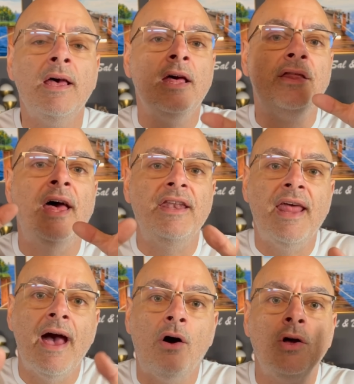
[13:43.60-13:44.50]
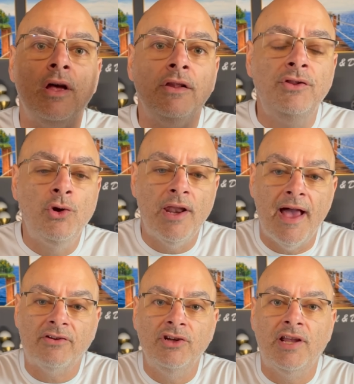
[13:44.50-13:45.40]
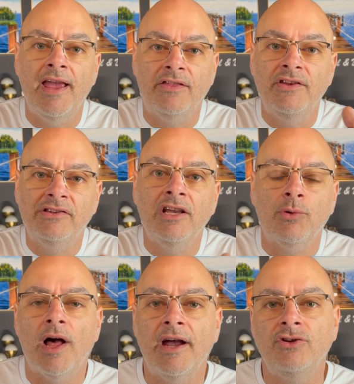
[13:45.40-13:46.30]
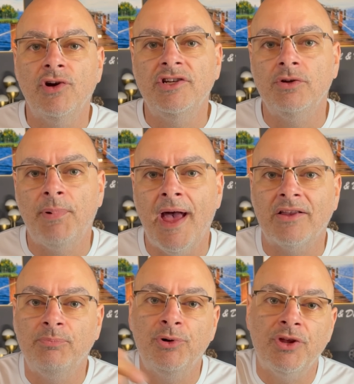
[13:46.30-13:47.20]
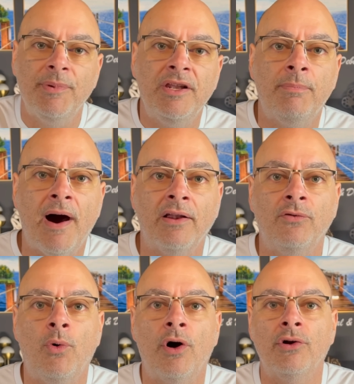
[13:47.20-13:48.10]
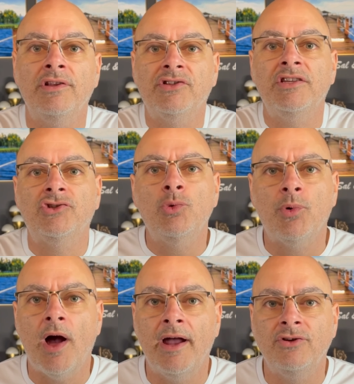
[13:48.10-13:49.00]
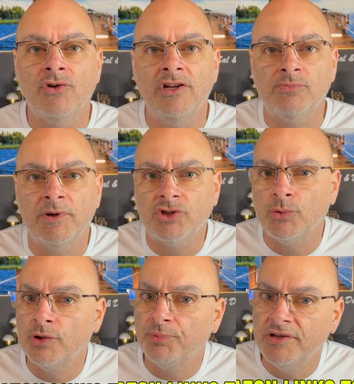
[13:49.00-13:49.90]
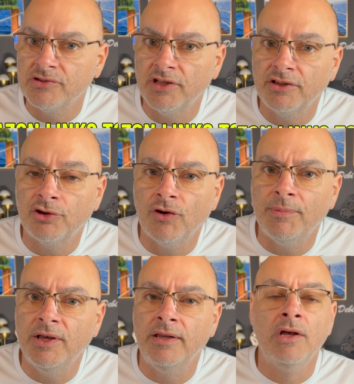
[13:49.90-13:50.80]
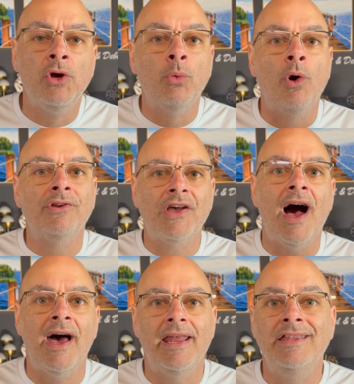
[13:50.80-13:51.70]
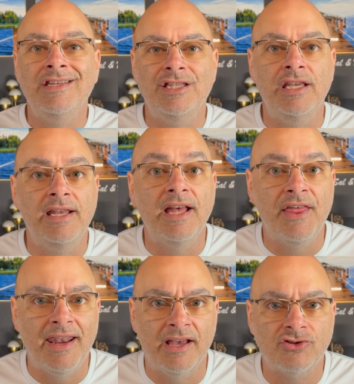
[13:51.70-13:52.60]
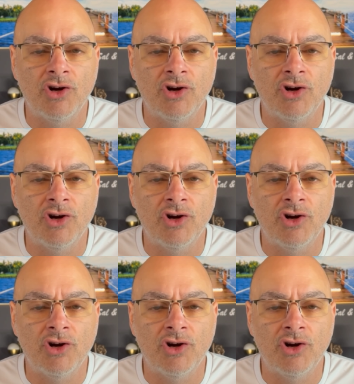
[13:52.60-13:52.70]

that now you can actually take these liquid hydration packs, put them in a bottle of water, and stay super hydrated, especially in places like the Caribbean where it's hot and you need that extra